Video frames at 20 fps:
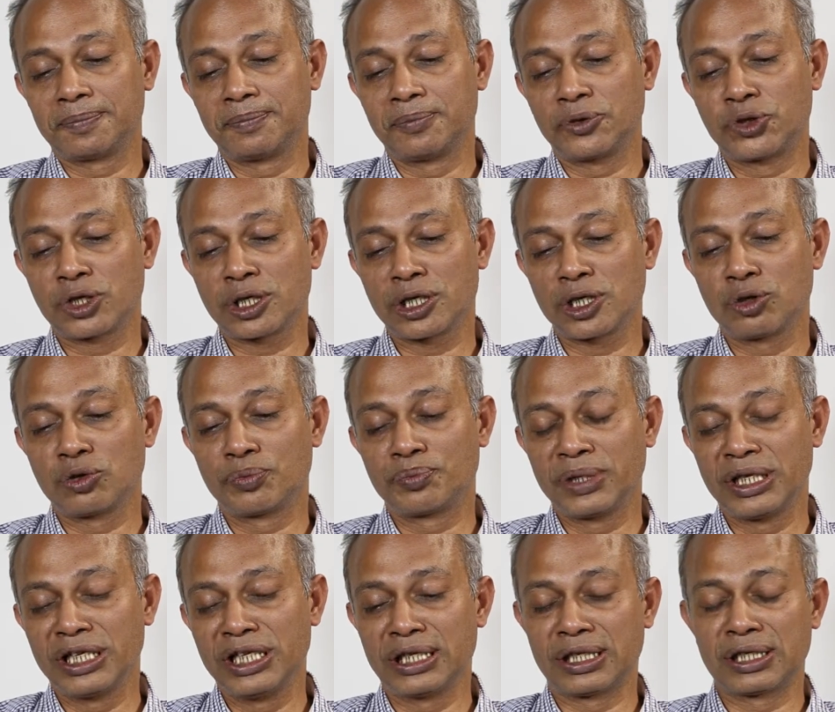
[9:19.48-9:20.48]
general
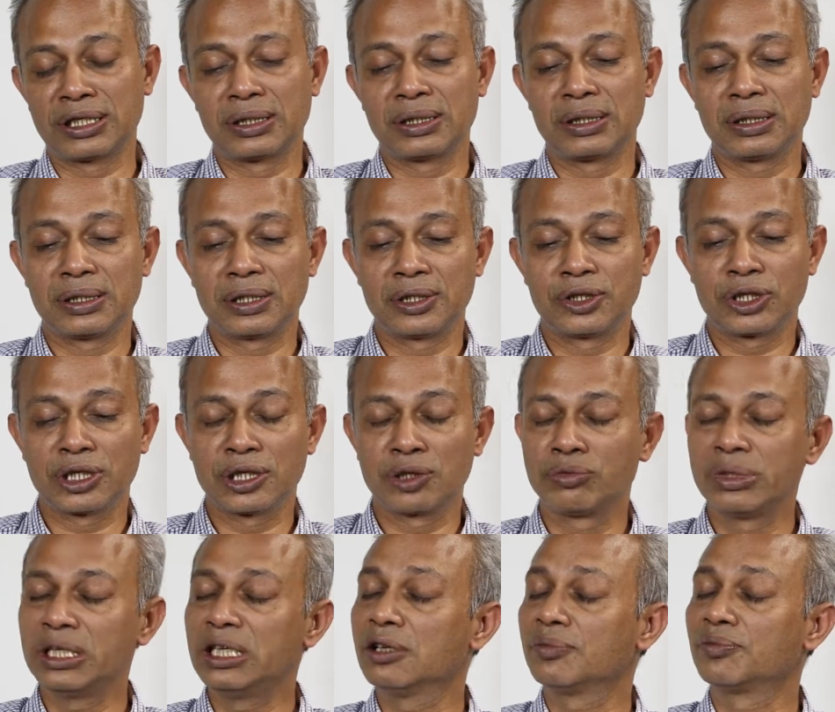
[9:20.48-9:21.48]
opinion,
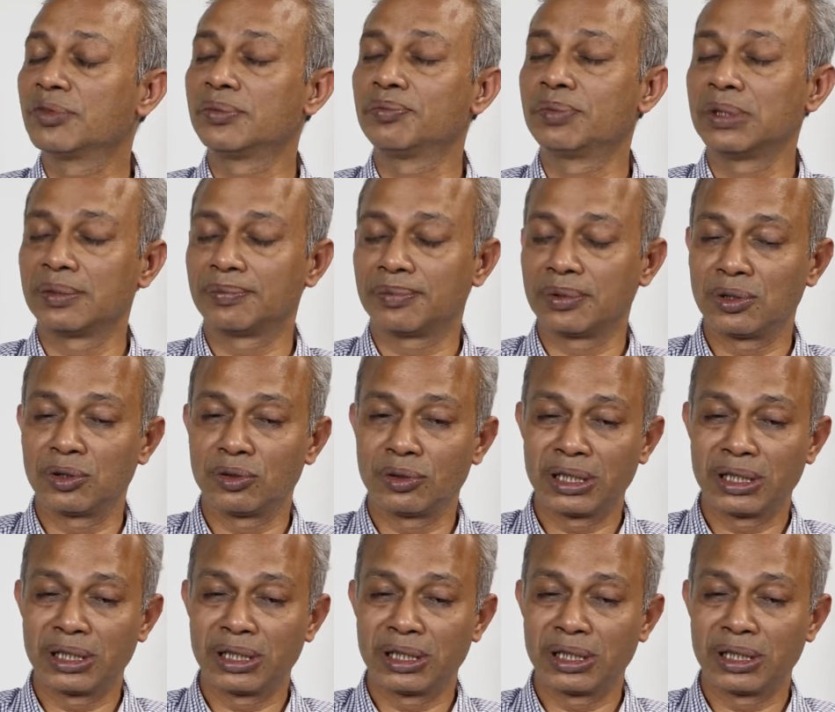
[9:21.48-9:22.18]
general will of the people